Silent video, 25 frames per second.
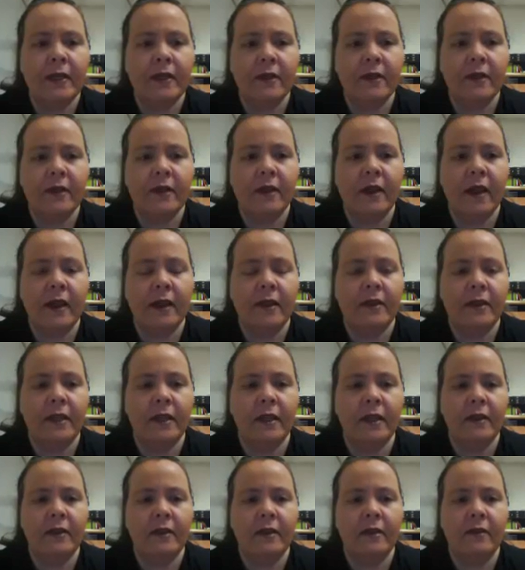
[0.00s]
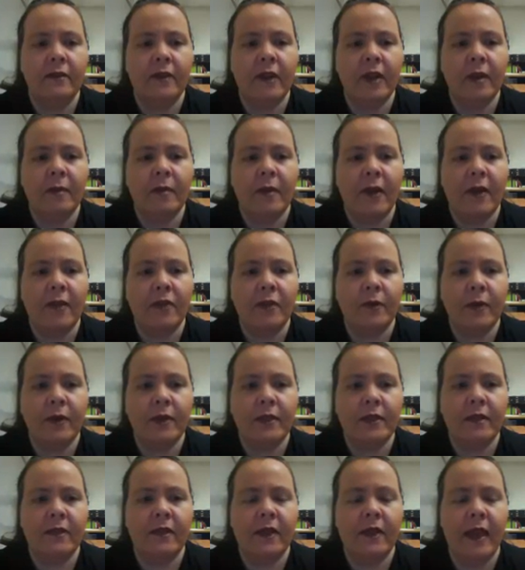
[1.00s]
to the 19th divided by 3
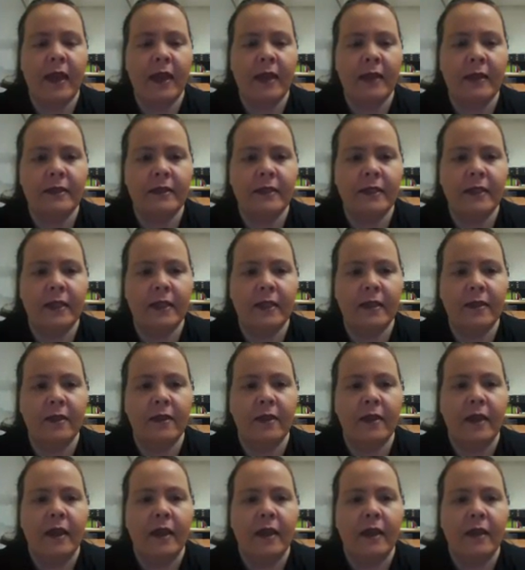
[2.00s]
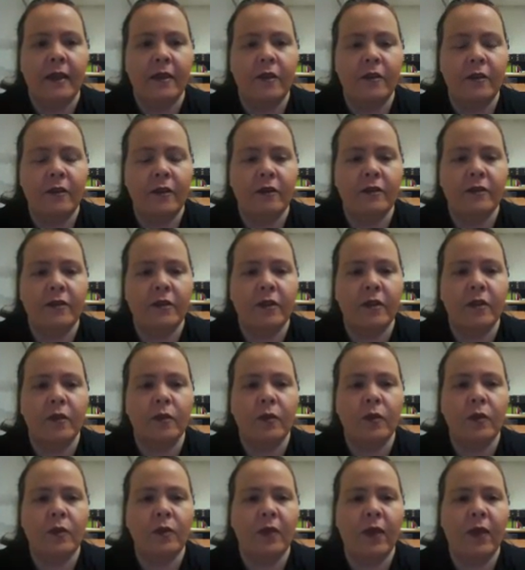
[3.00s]
to the 18th, you're using the
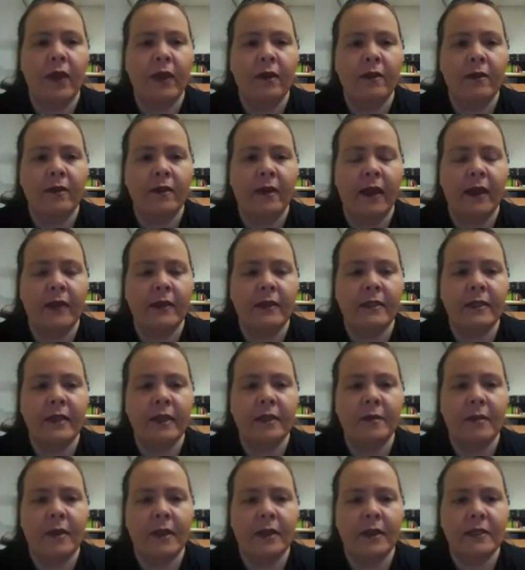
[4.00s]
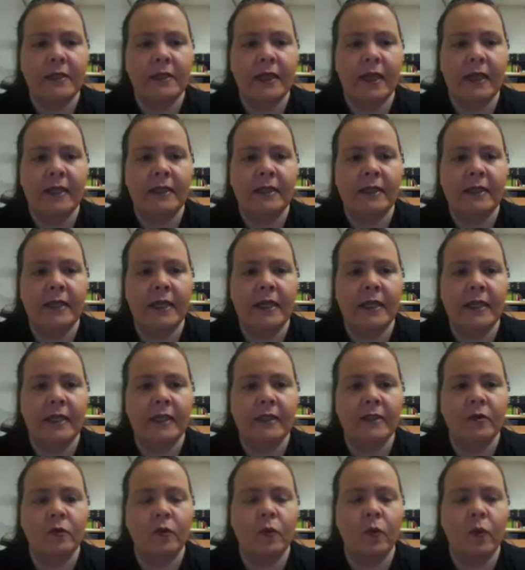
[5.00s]
rule there. 19 minus 18 is
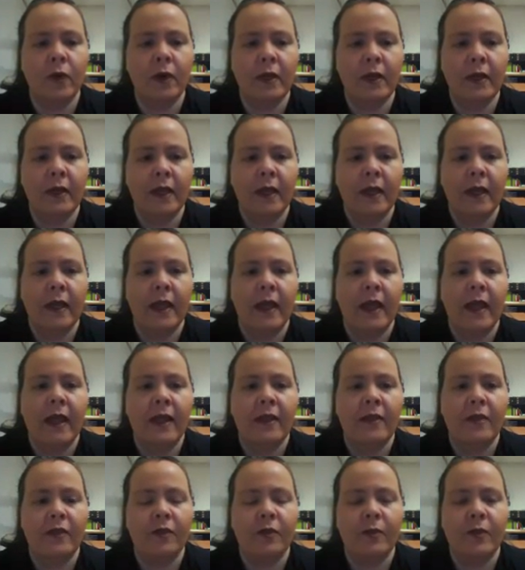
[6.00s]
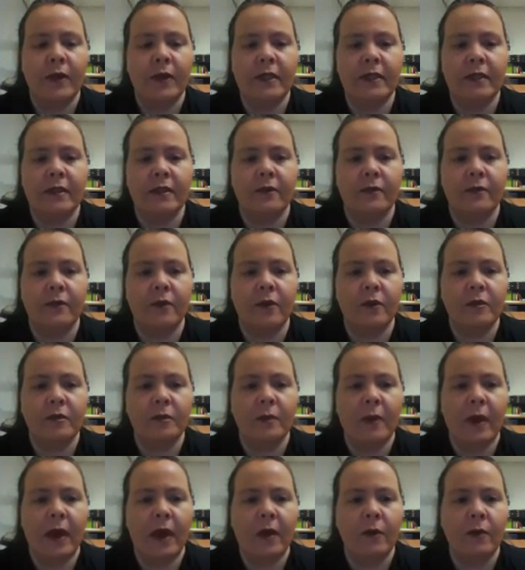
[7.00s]
1, and 3 to the first
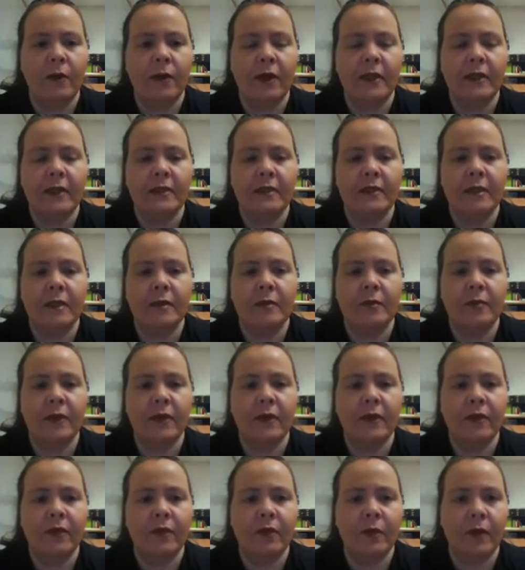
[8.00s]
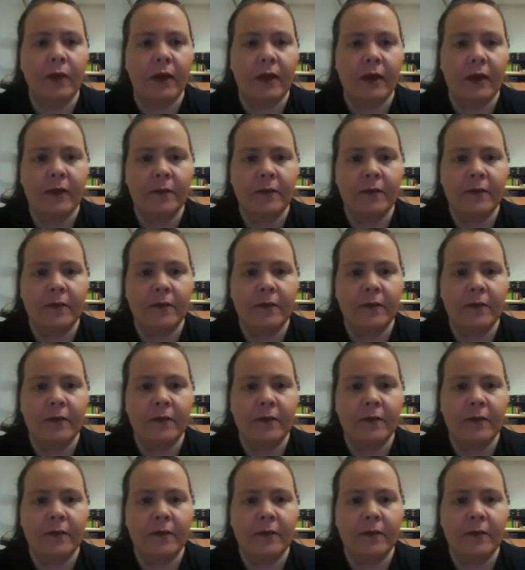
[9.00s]
power is simply 3.